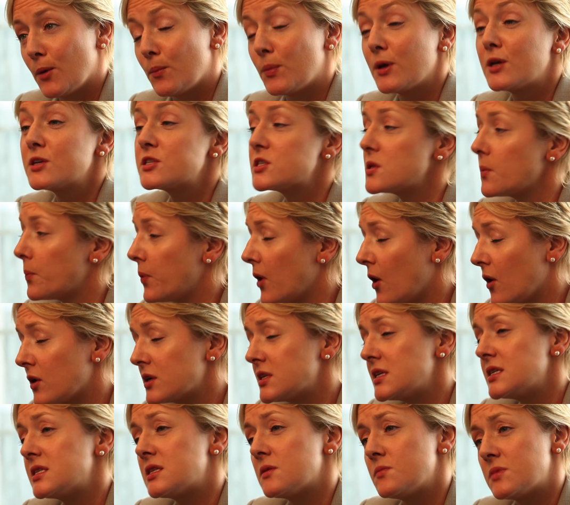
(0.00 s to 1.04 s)
because the
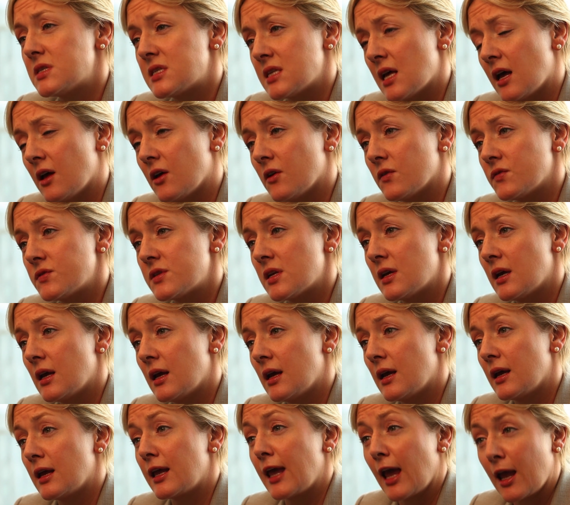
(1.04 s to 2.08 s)
parties themselves
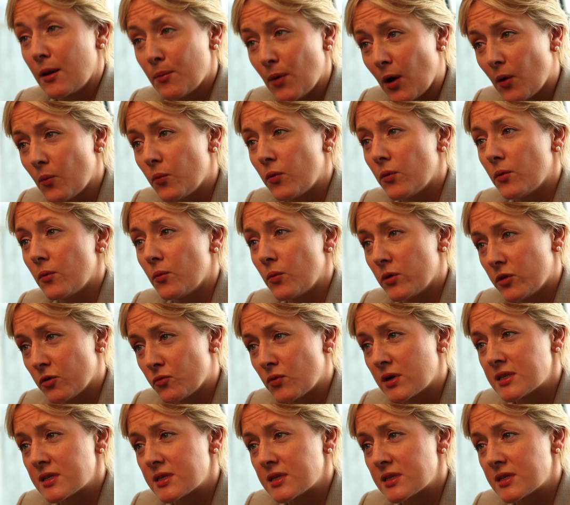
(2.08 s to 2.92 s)
came up with the